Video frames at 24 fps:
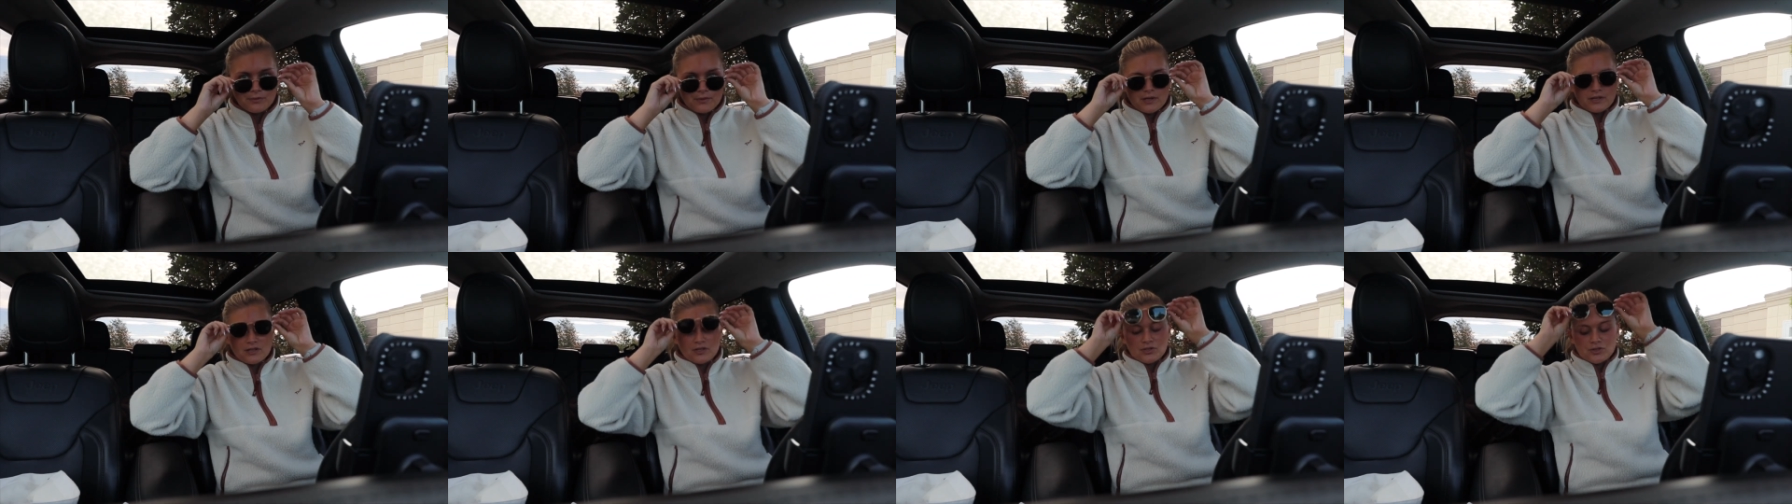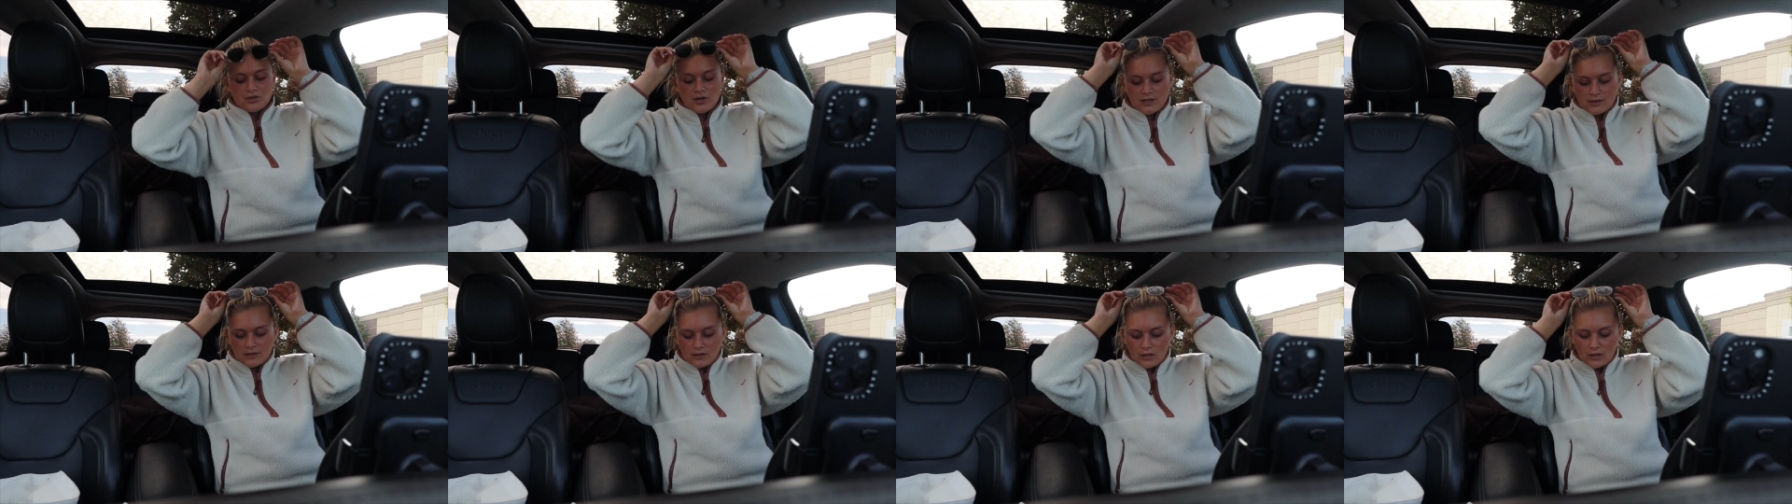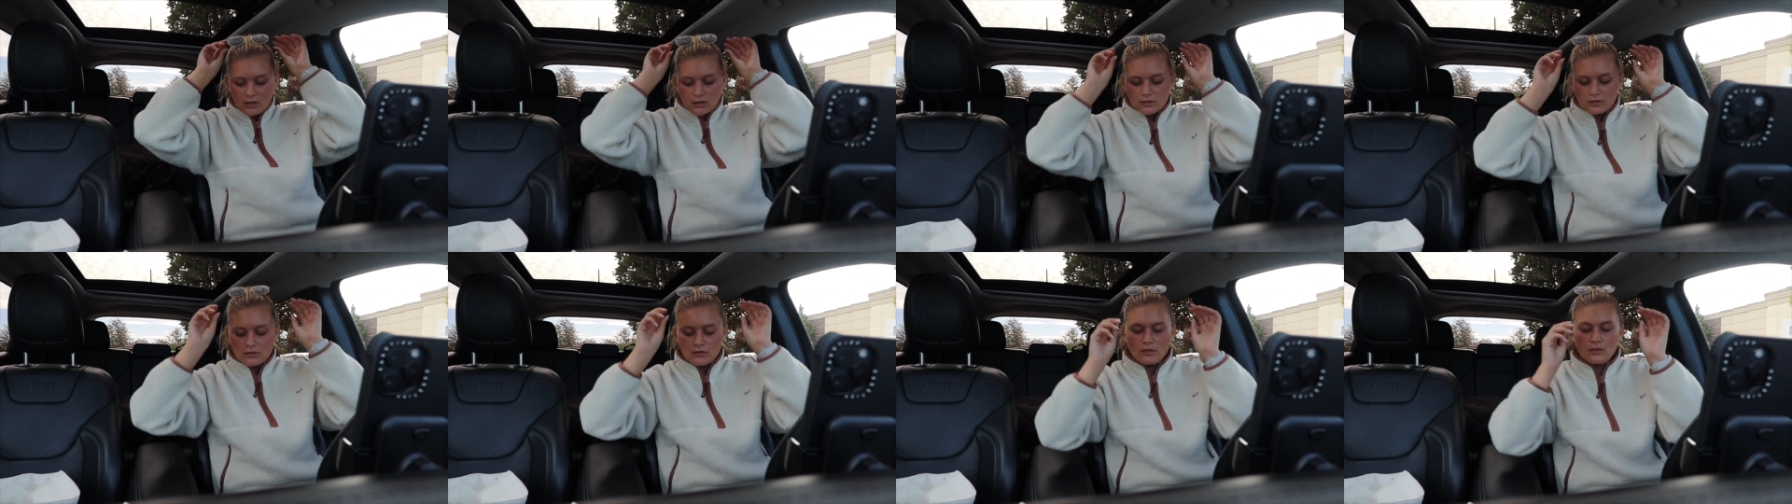wanted to try
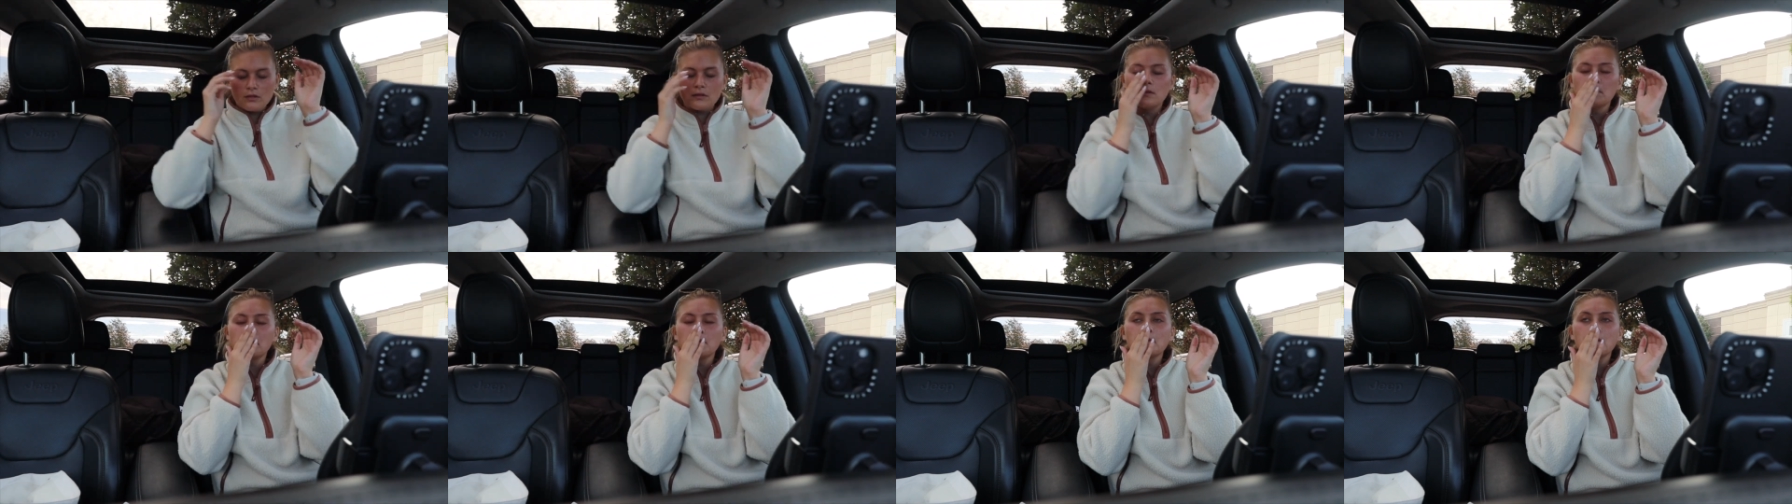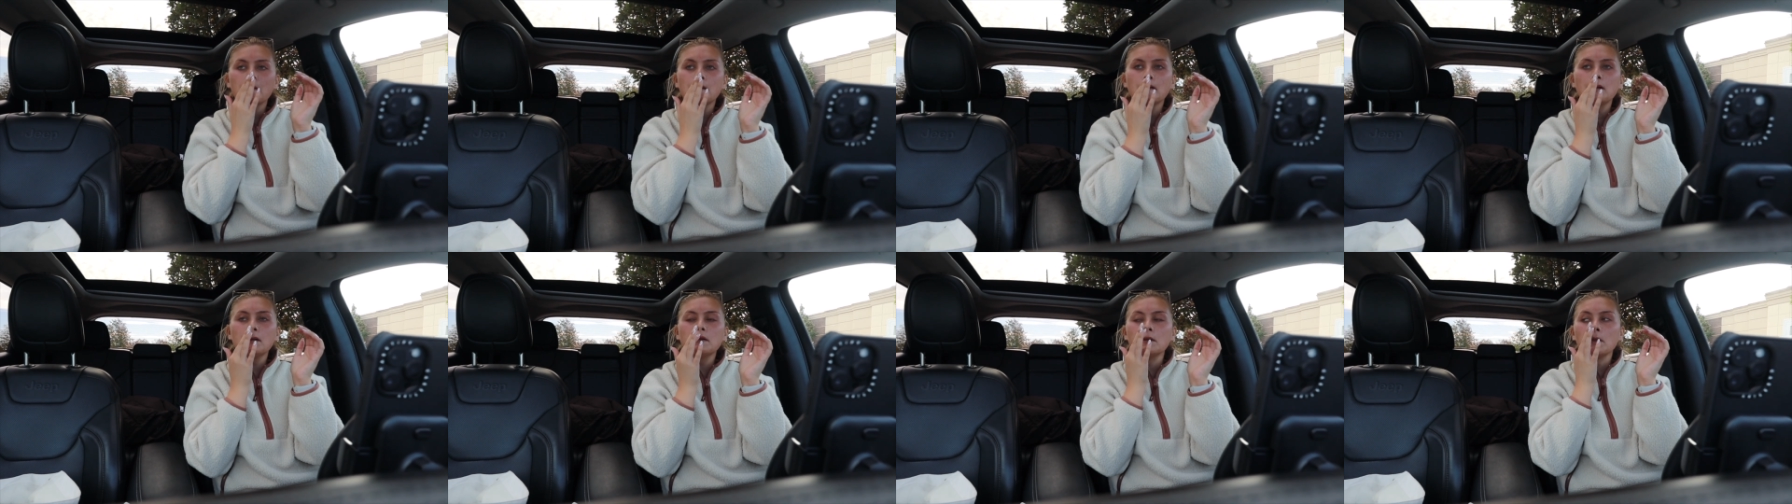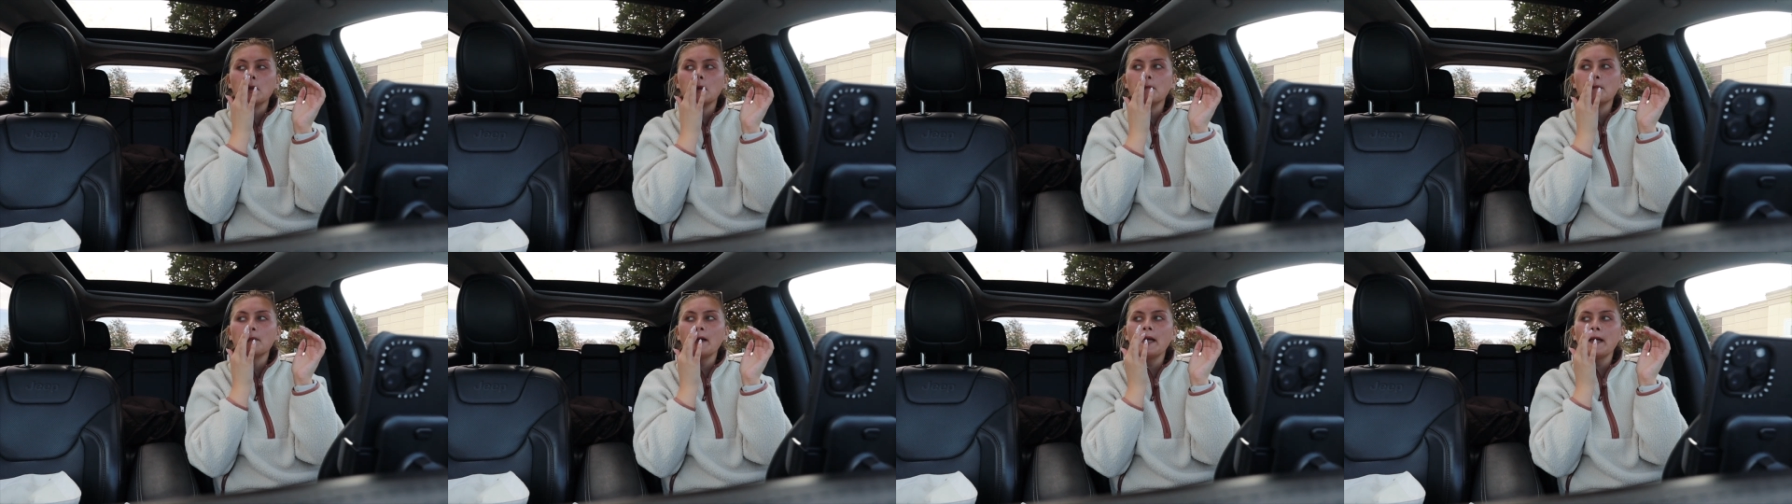La Col
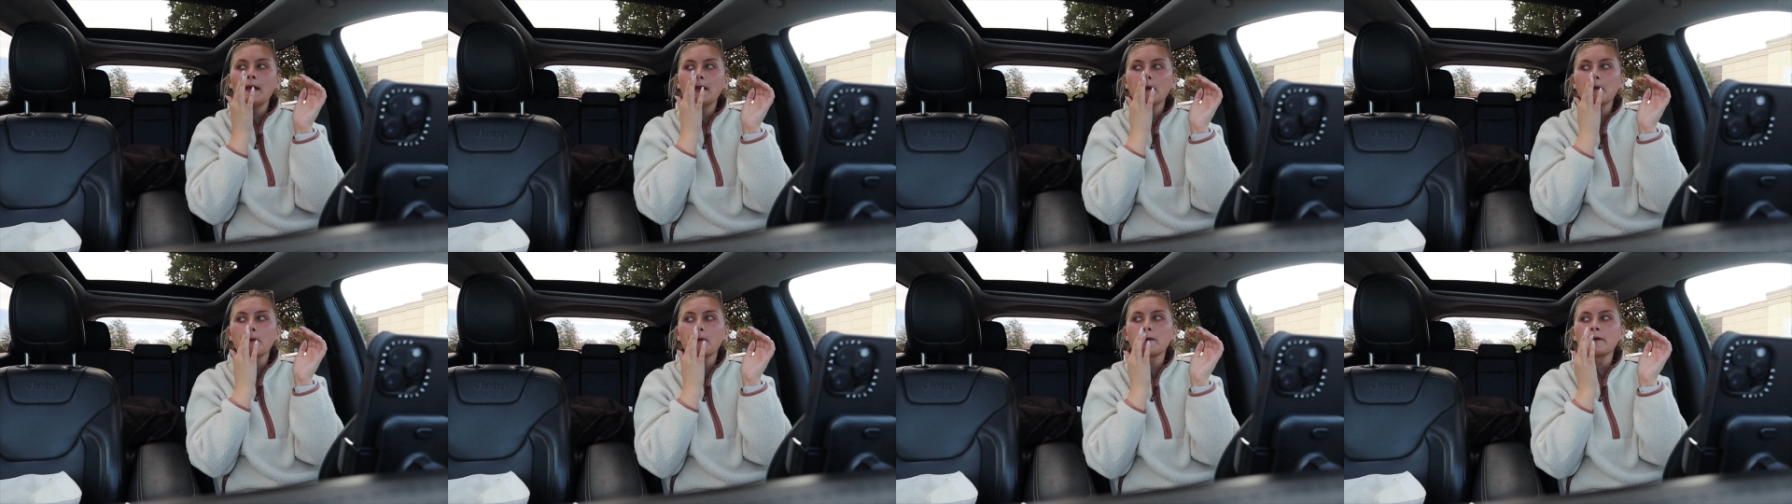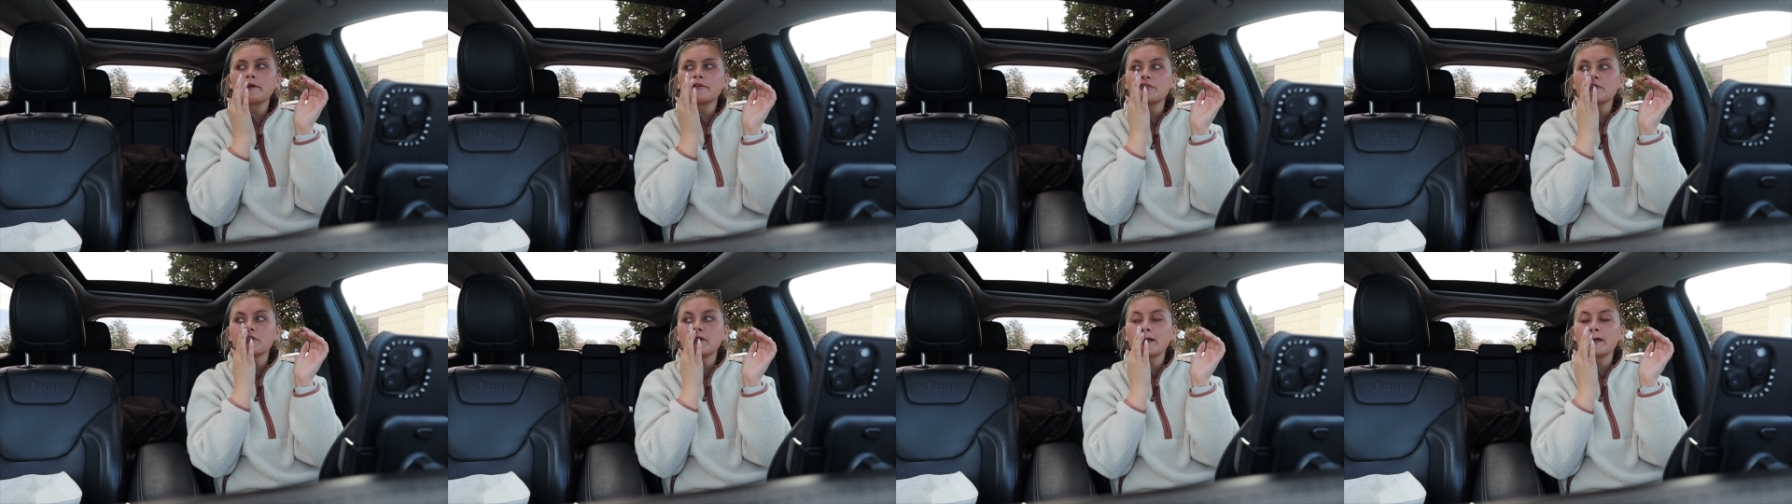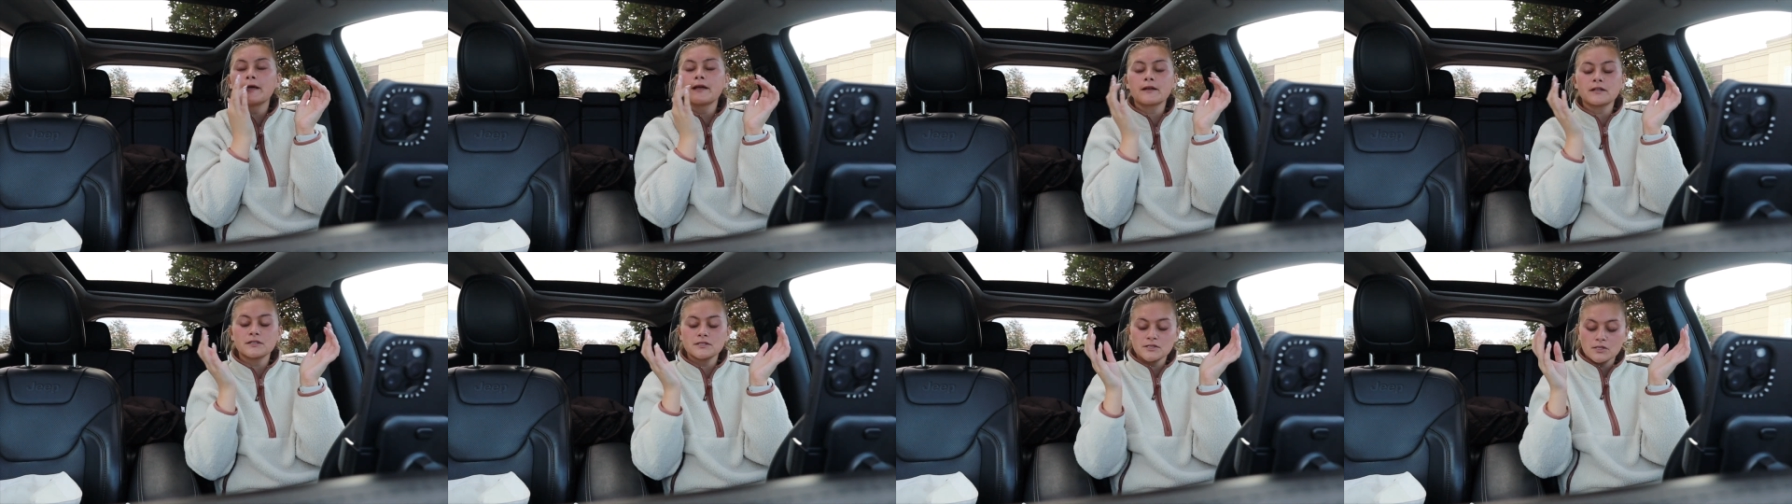Colombe or whatever the
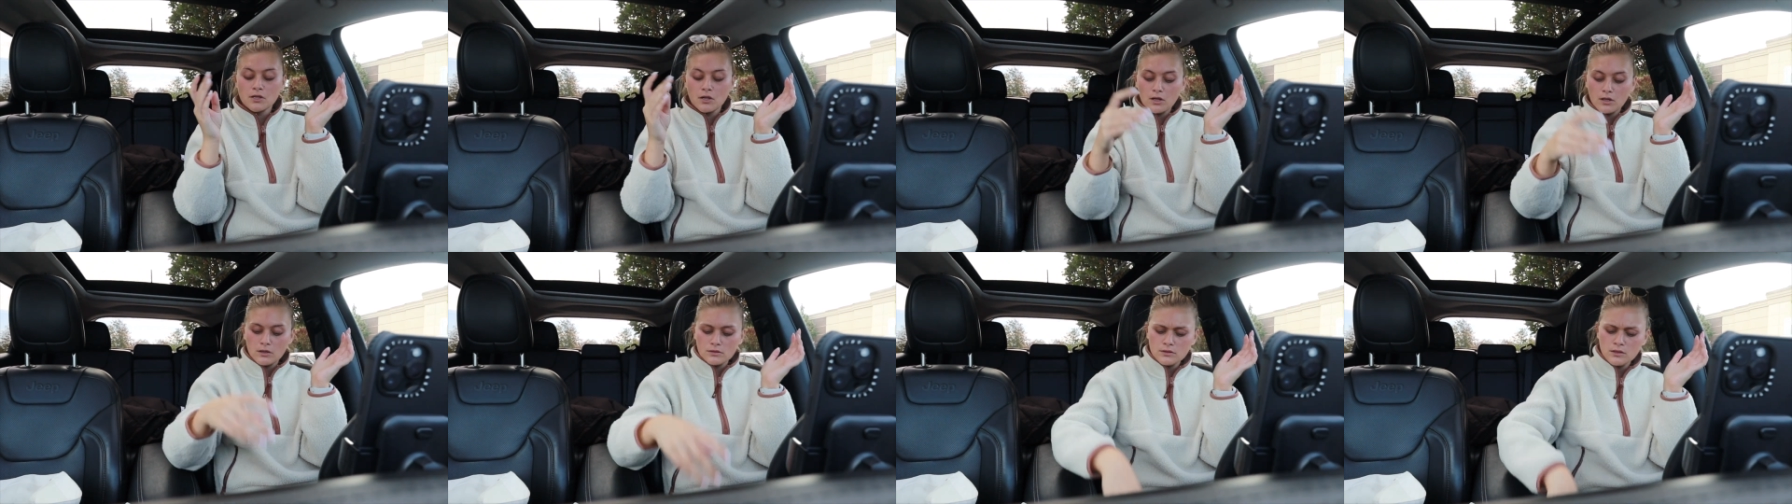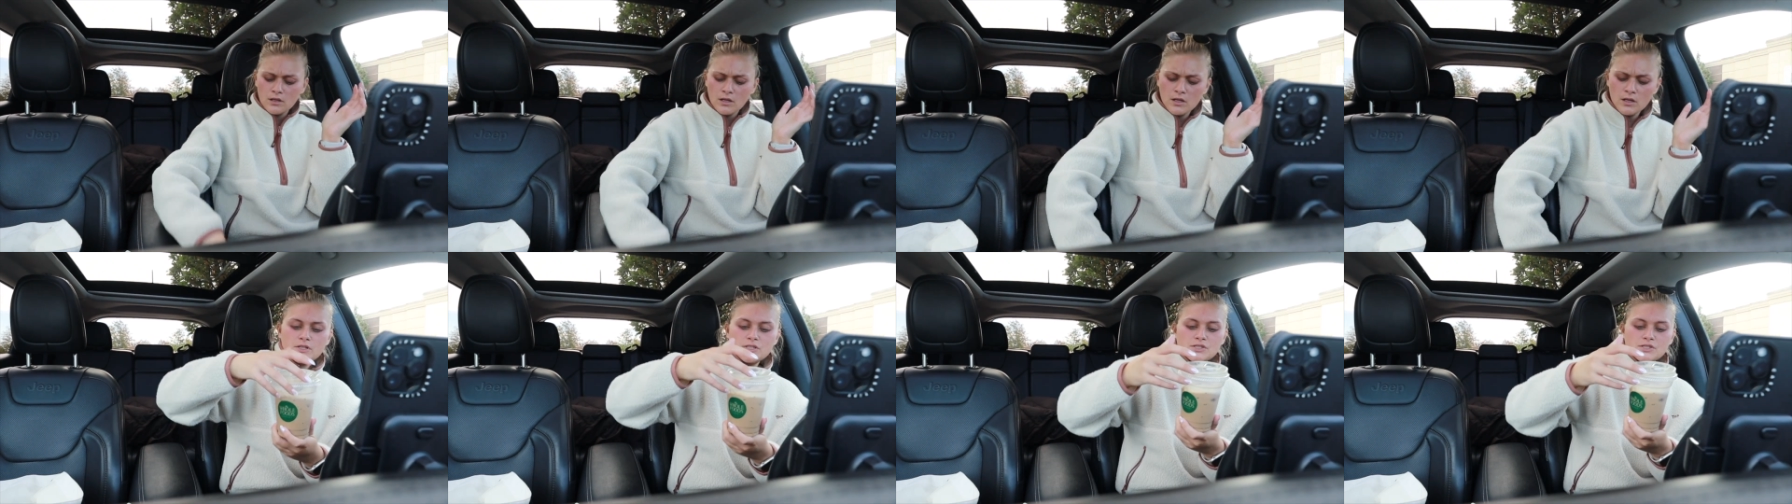heck it's called.